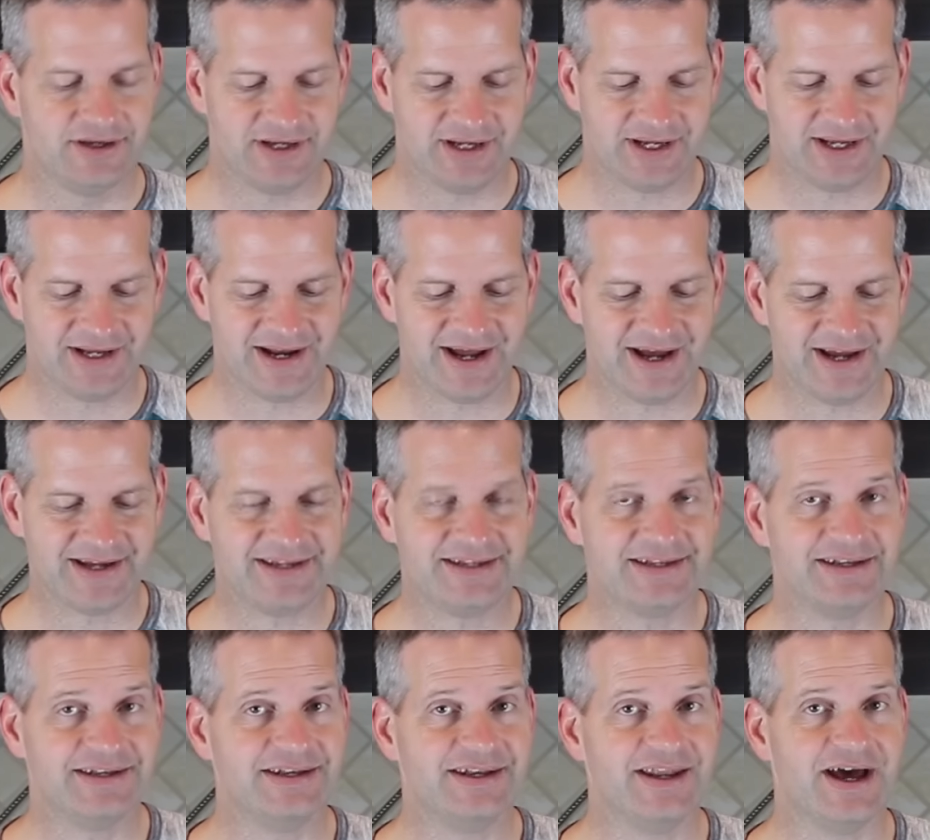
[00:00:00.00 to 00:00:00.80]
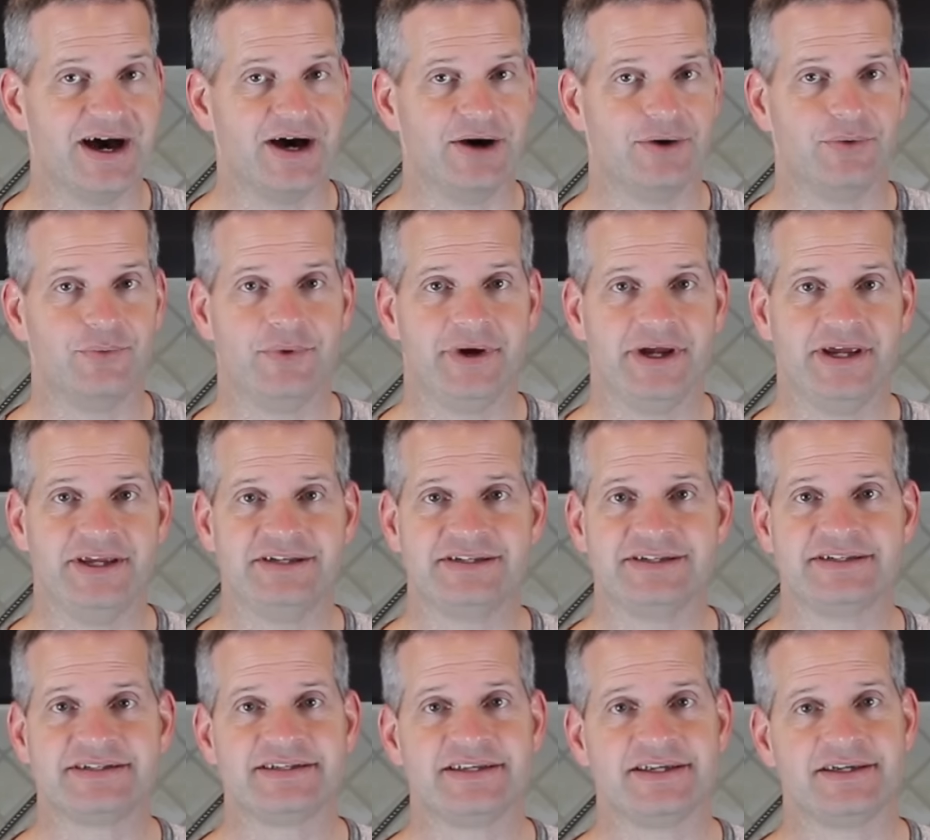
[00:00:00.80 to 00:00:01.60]
And I cannot wait
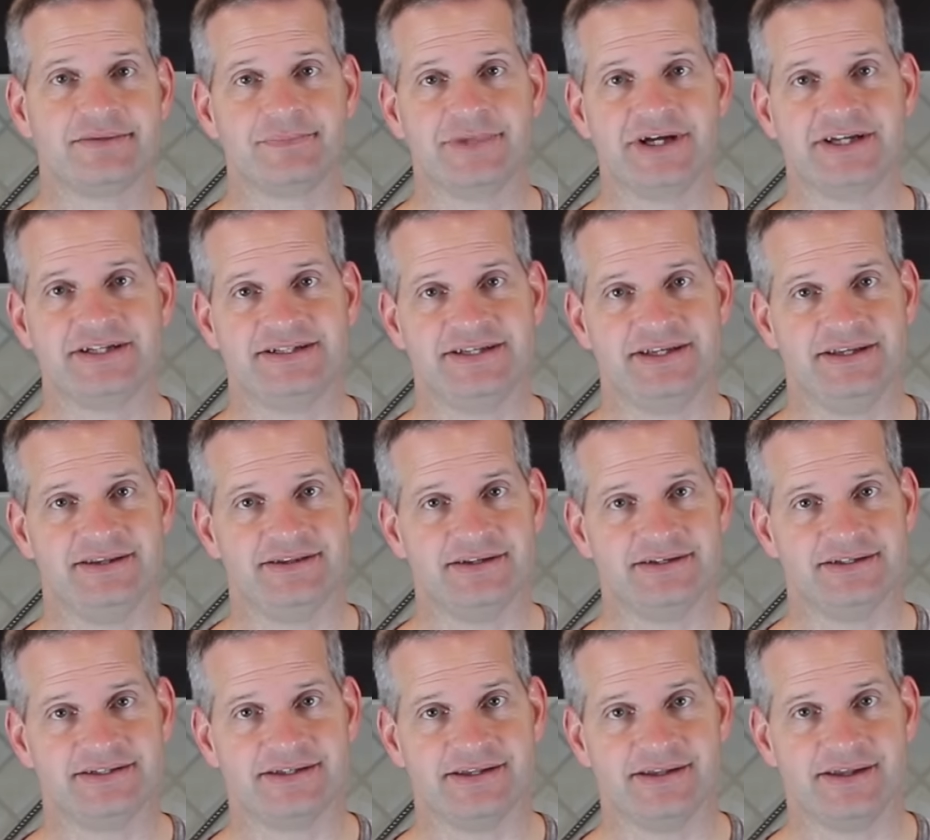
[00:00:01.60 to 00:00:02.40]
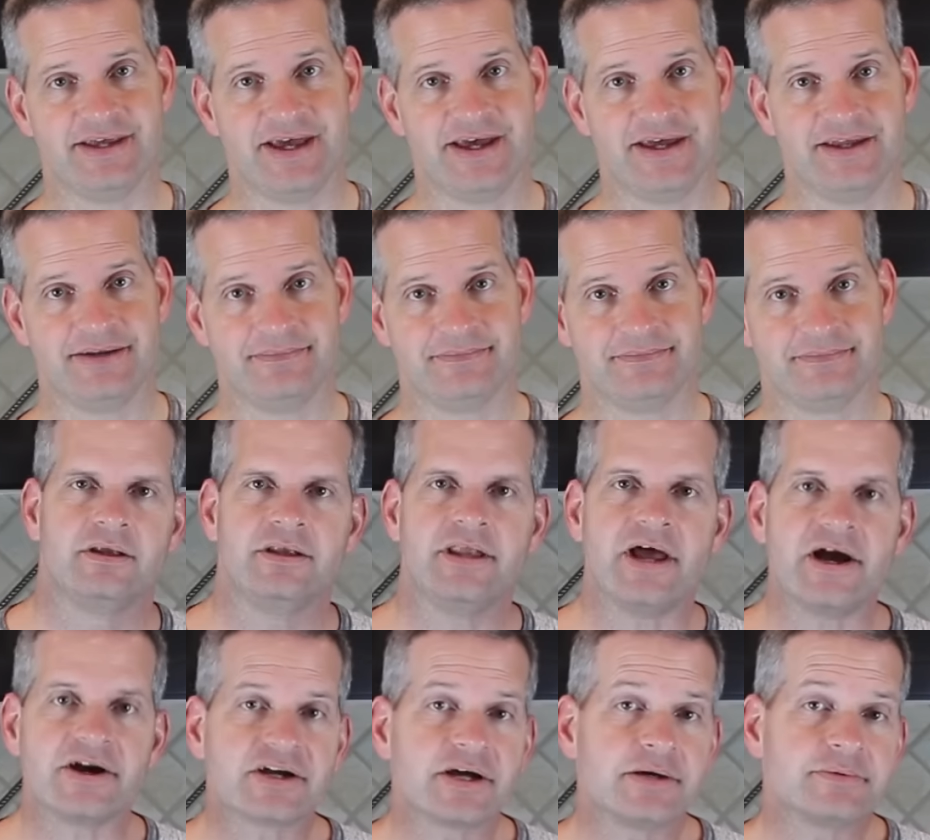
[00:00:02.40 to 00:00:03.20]
to sink my teeth into that.
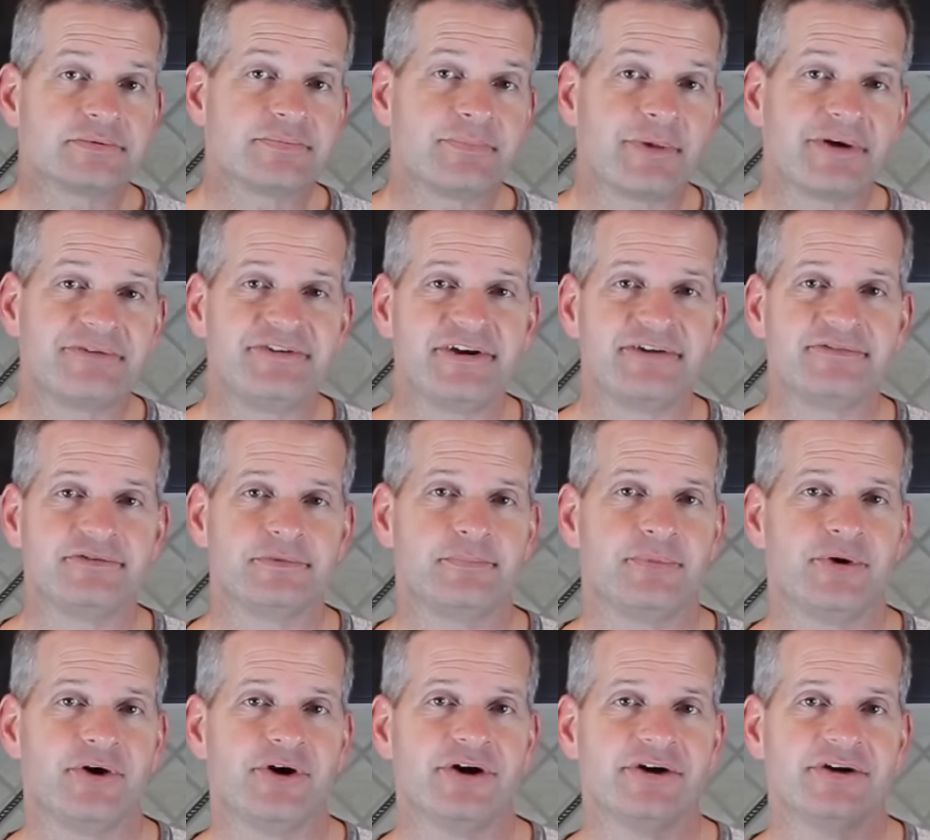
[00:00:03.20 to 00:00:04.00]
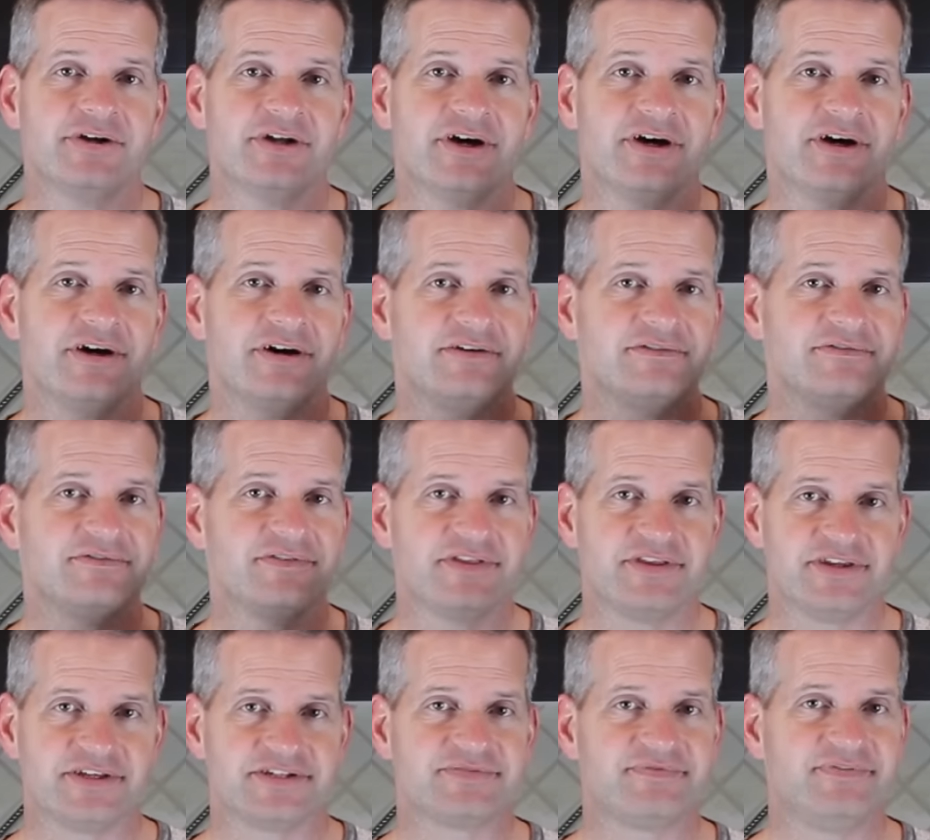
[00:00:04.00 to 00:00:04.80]
Now comes my favorite part
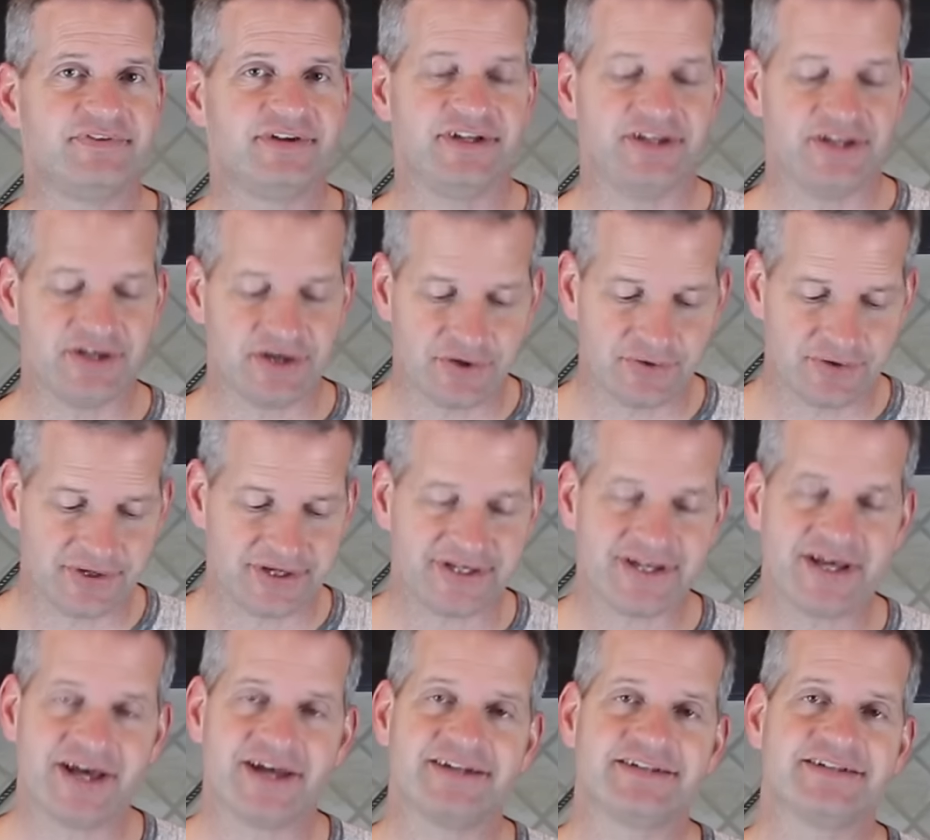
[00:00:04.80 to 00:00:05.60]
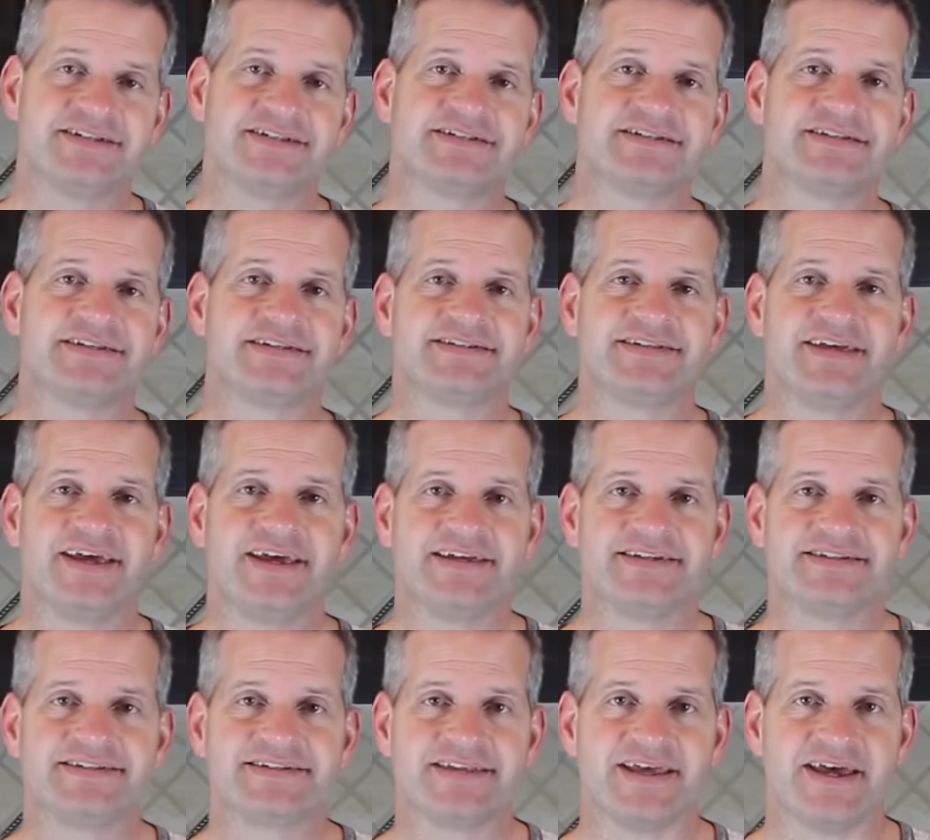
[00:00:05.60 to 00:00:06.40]
of this video, and that is the
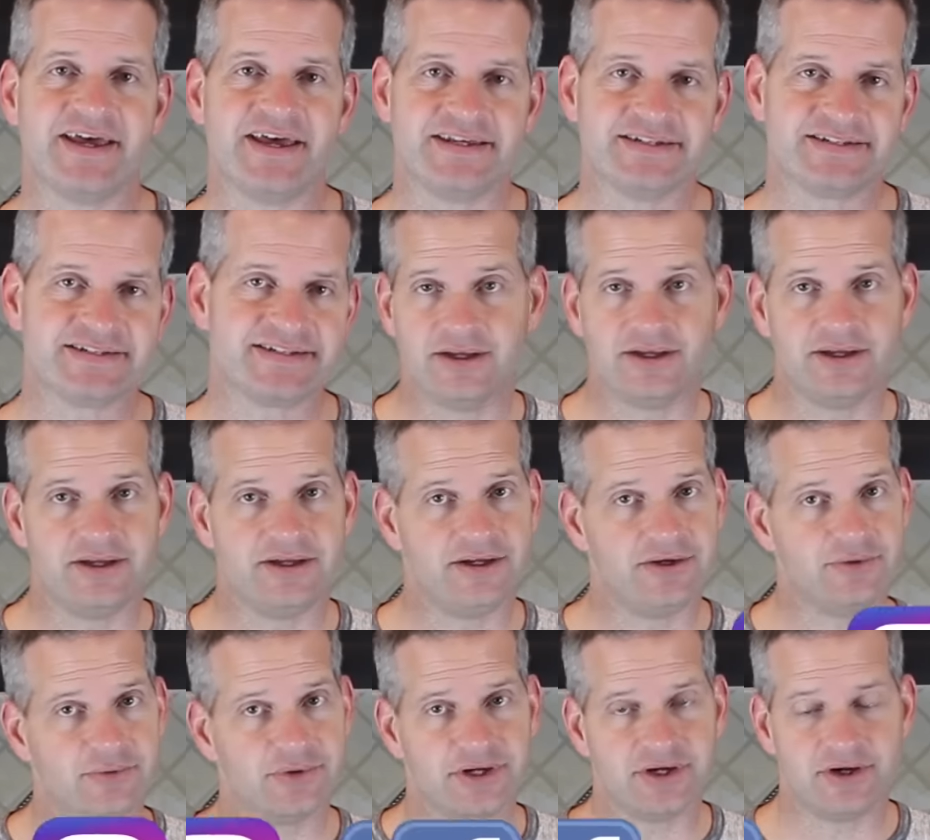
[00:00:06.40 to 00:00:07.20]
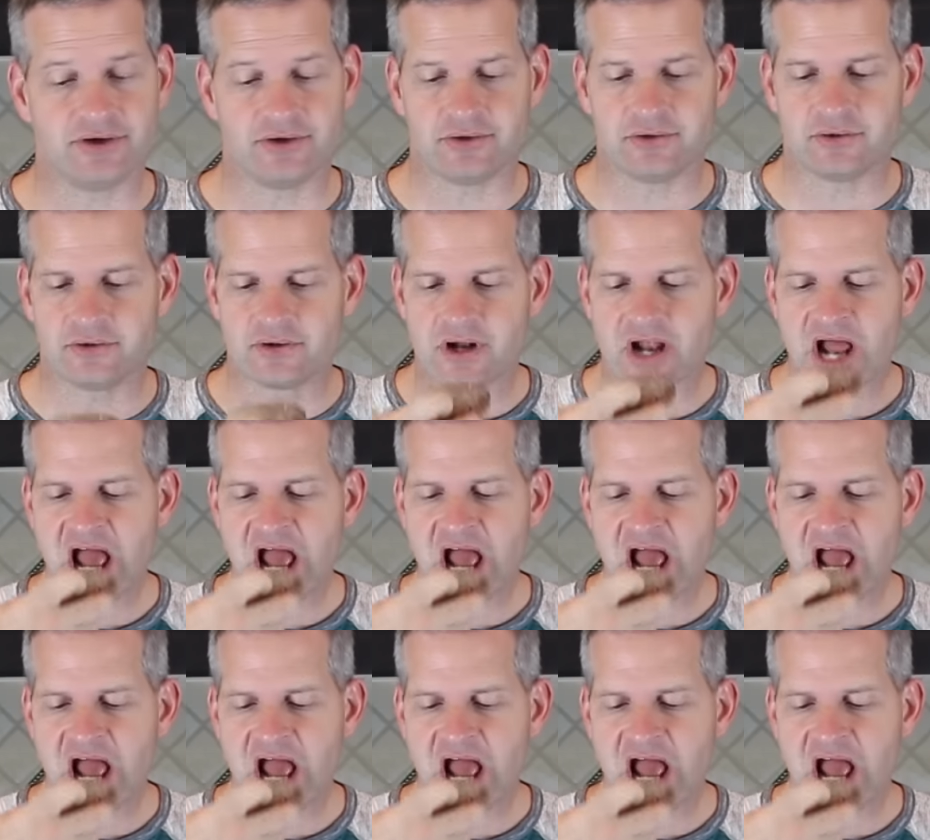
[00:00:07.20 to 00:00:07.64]
taste test. And here we go.